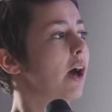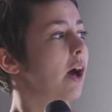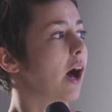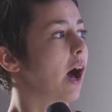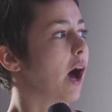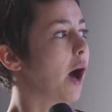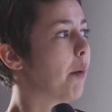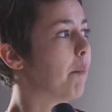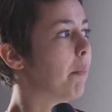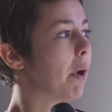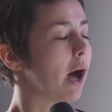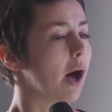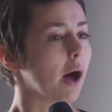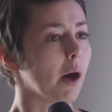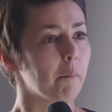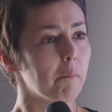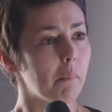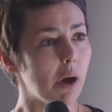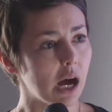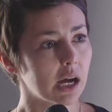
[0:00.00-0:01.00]

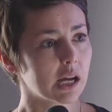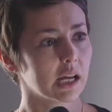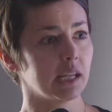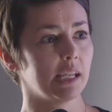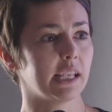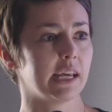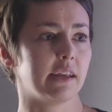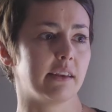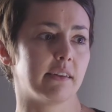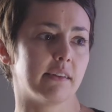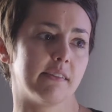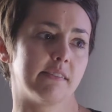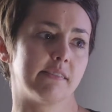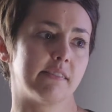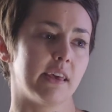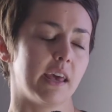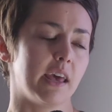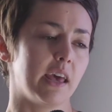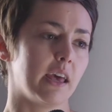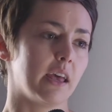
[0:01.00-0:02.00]
are market leaders
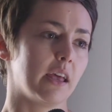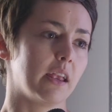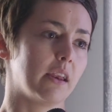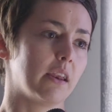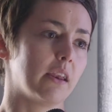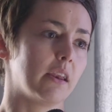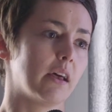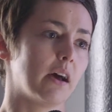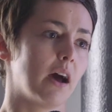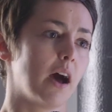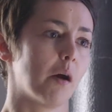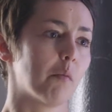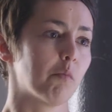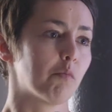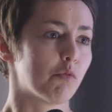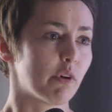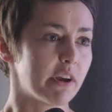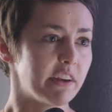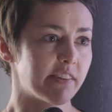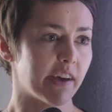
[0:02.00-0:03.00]
in
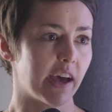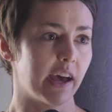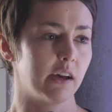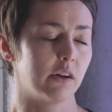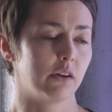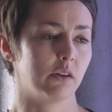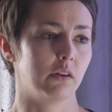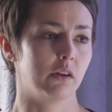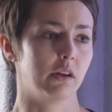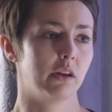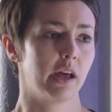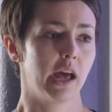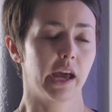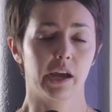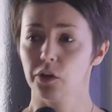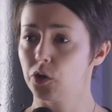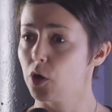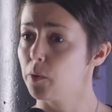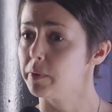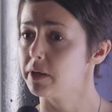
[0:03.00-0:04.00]
retail
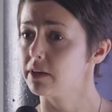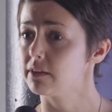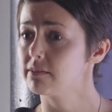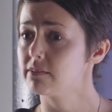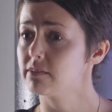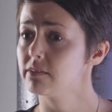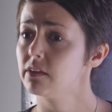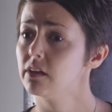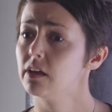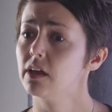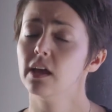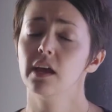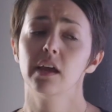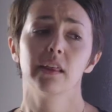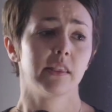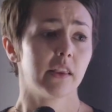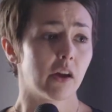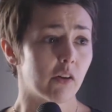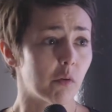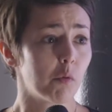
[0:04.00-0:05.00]
economics.
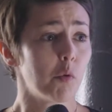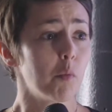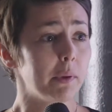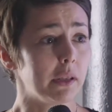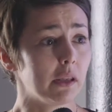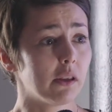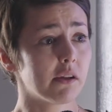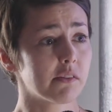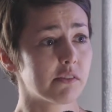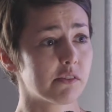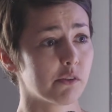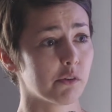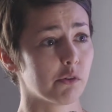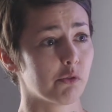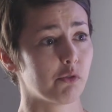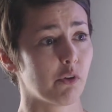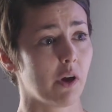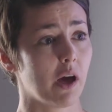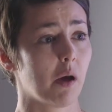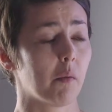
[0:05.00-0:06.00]
There will be lots
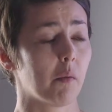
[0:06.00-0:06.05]
of